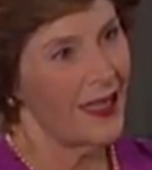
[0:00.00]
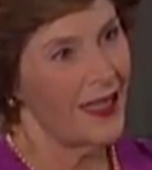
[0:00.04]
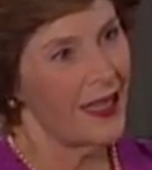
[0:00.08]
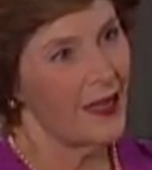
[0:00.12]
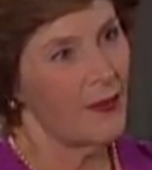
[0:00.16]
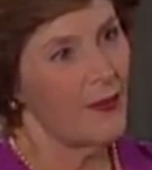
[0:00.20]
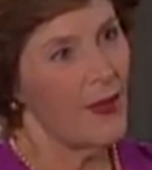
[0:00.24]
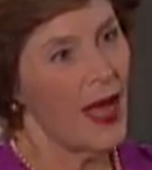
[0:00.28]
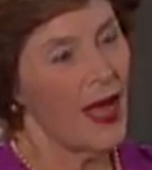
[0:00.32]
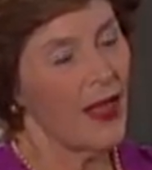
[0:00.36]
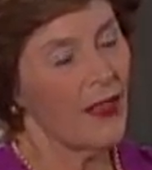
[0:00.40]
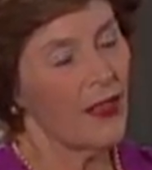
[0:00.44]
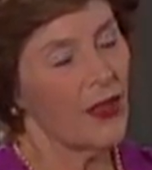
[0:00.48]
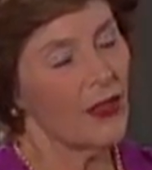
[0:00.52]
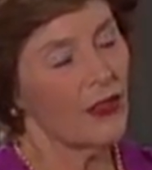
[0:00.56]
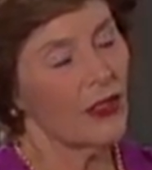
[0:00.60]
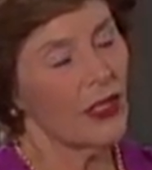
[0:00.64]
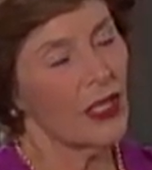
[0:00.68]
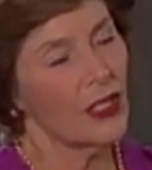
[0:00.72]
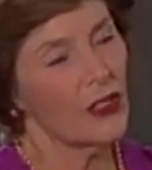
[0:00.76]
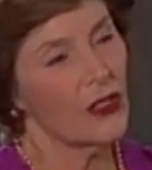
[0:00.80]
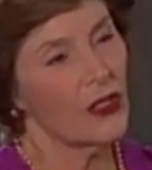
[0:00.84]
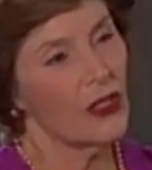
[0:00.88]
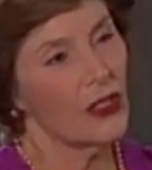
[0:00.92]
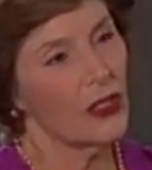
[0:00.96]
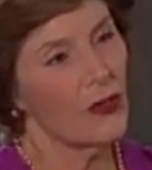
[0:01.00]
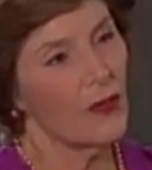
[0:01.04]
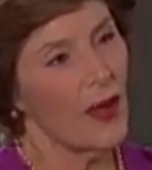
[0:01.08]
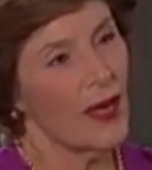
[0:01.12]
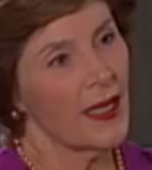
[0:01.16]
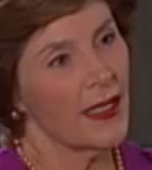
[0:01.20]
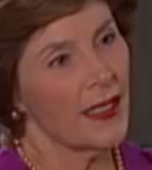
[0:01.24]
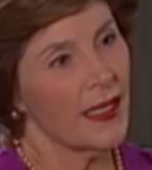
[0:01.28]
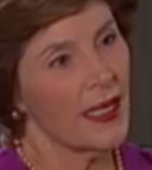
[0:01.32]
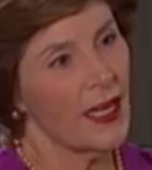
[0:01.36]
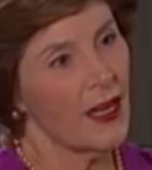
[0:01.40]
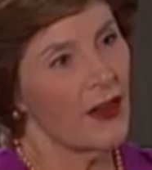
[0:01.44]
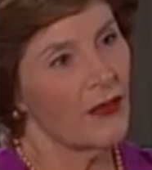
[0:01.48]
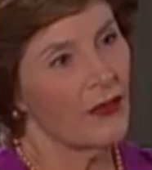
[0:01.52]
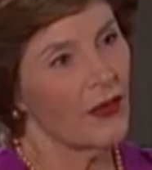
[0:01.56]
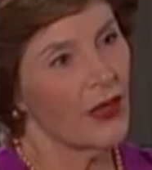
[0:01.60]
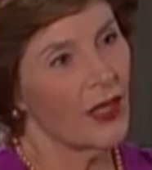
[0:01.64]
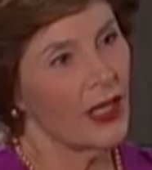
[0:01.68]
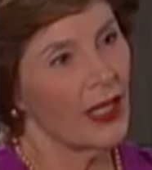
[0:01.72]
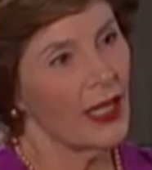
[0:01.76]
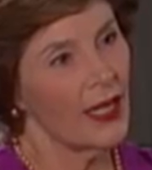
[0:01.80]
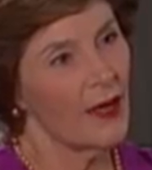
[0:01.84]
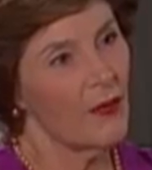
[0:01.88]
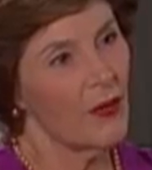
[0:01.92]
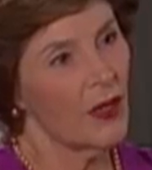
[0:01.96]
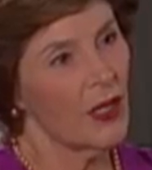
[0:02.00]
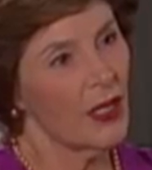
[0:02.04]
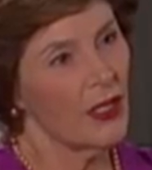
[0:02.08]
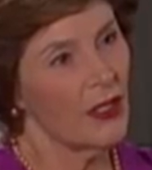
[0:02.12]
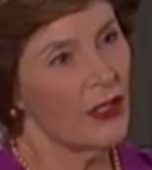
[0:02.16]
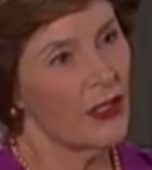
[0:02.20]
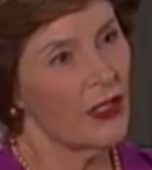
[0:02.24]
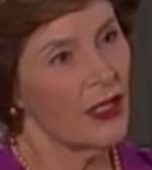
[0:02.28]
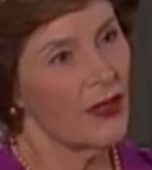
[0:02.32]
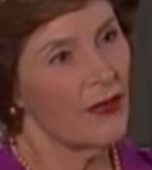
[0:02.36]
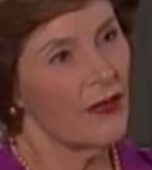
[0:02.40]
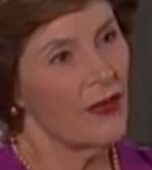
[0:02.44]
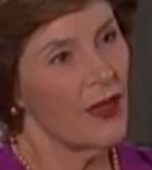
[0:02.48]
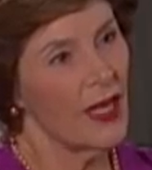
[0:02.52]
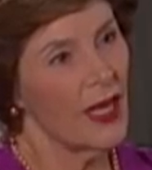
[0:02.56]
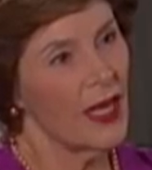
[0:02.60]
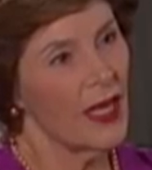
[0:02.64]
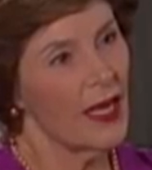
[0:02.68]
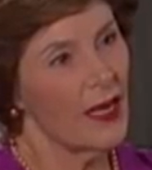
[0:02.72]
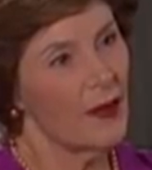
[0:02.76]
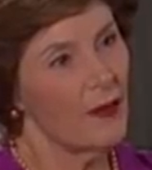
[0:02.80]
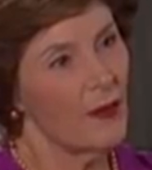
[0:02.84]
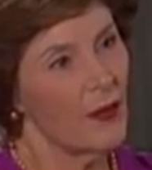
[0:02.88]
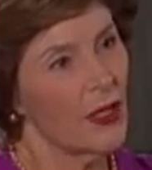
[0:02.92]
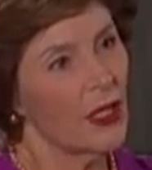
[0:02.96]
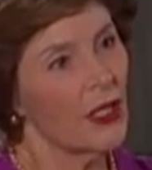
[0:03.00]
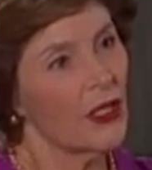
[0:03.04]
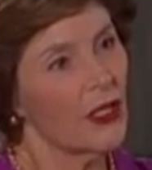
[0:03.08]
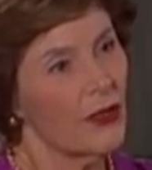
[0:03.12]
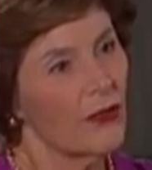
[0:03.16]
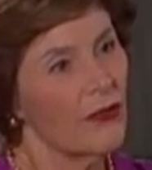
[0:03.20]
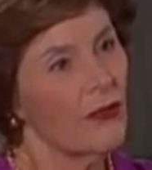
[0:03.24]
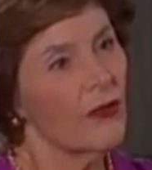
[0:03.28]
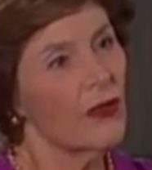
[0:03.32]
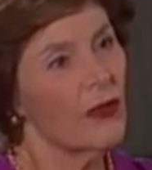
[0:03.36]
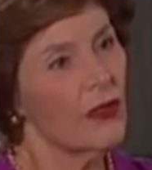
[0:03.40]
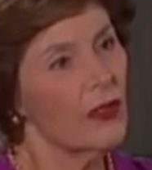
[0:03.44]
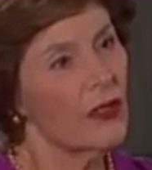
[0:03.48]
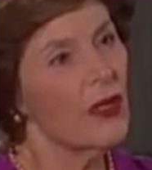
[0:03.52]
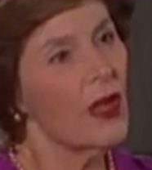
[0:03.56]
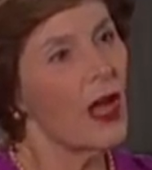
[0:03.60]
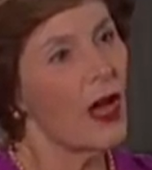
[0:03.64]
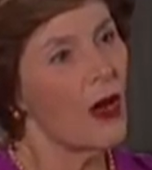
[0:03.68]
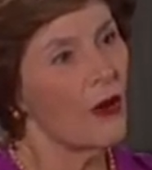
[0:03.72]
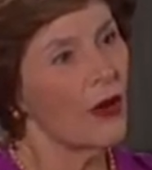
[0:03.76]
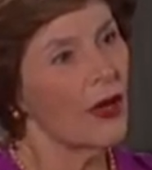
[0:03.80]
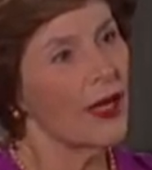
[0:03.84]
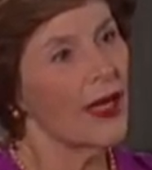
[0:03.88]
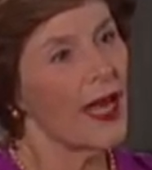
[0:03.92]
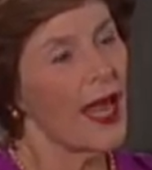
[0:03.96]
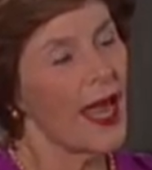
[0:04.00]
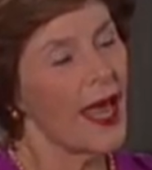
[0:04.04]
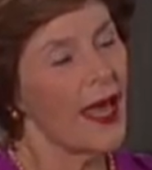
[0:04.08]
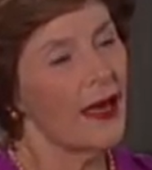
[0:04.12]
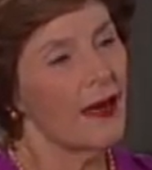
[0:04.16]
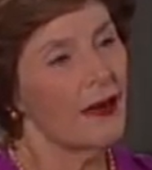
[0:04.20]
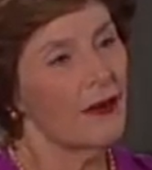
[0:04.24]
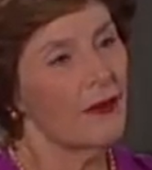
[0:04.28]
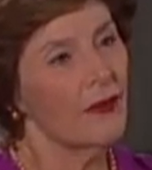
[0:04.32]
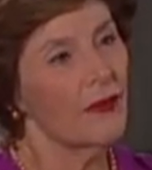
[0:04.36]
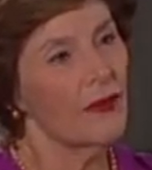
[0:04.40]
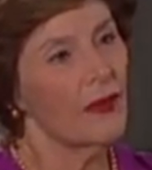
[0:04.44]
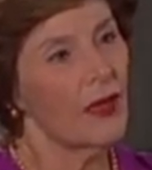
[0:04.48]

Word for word: about those issues myself, really, because of the uh, because of knowing how